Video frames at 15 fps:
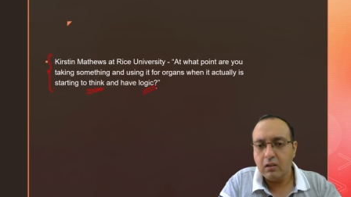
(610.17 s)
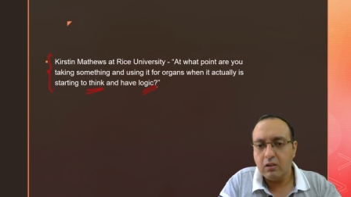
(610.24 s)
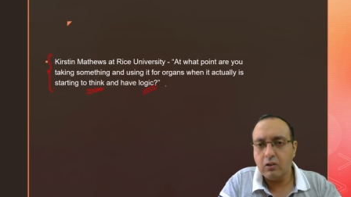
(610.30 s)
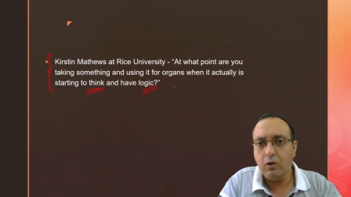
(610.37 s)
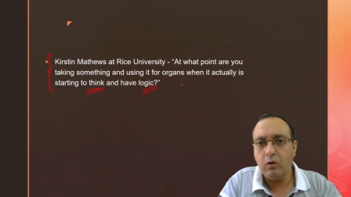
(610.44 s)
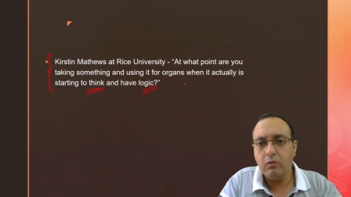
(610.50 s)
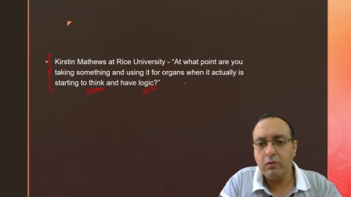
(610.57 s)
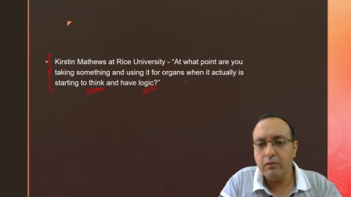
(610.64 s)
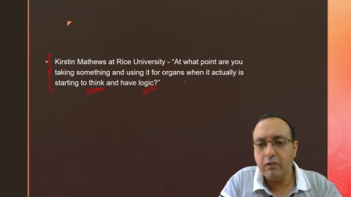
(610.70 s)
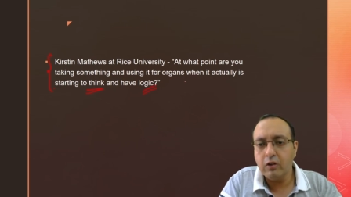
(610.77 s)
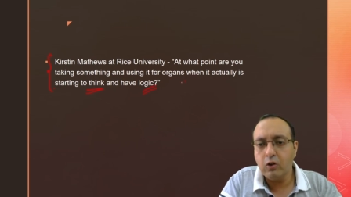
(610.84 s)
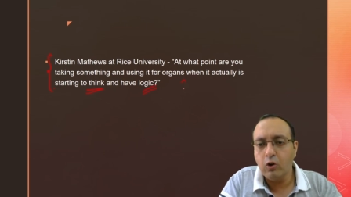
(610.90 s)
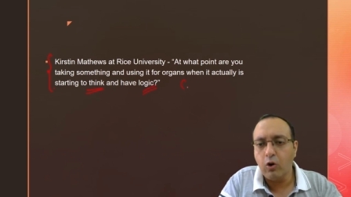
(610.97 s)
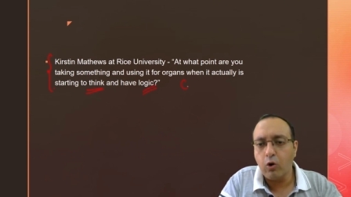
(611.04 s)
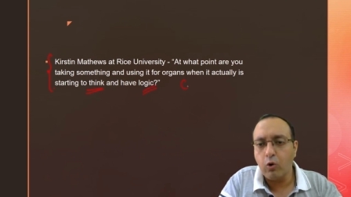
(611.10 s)
You know,
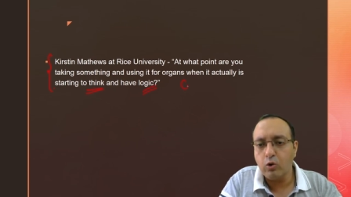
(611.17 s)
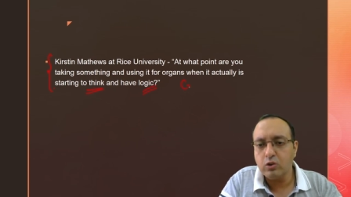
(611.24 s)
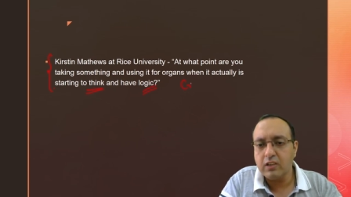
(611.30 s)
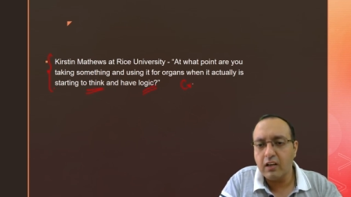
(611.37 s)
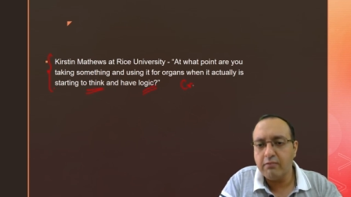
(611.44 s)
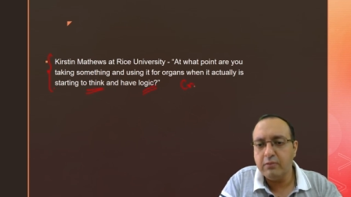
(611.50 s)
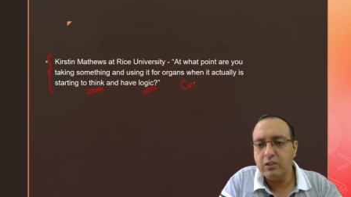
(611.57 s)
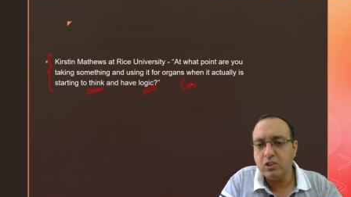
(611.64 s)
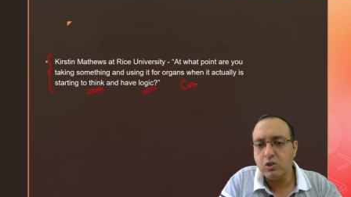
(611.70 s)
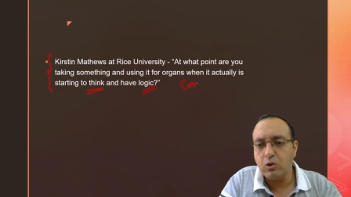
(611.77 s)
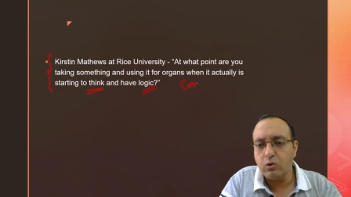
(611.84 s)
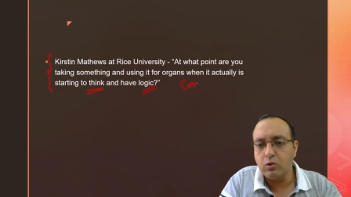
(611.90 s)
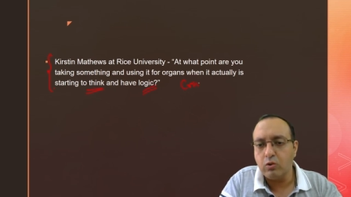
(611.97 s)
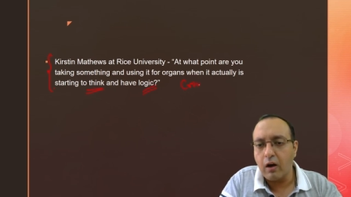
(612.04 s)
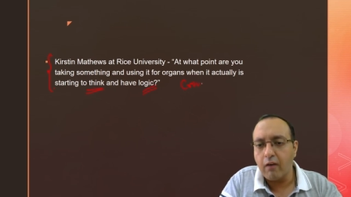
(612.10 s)
even crows have been
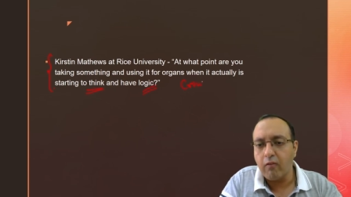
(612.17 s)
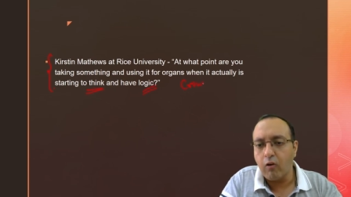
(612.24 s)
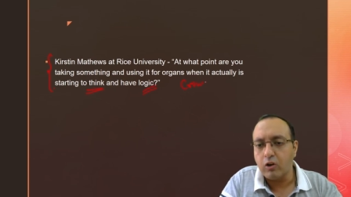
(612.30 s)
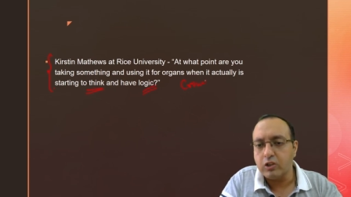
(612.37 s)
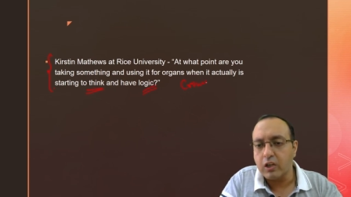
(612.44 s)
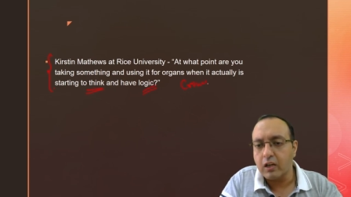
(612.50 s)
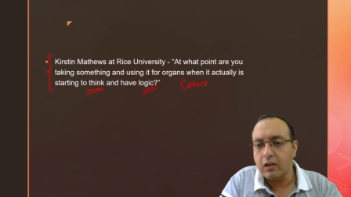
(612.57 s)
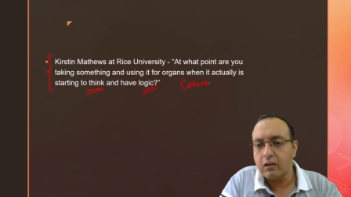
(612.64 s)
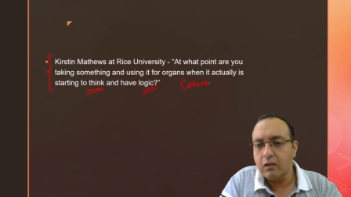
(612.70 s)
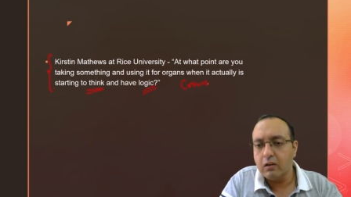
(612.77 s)
shown to have logic.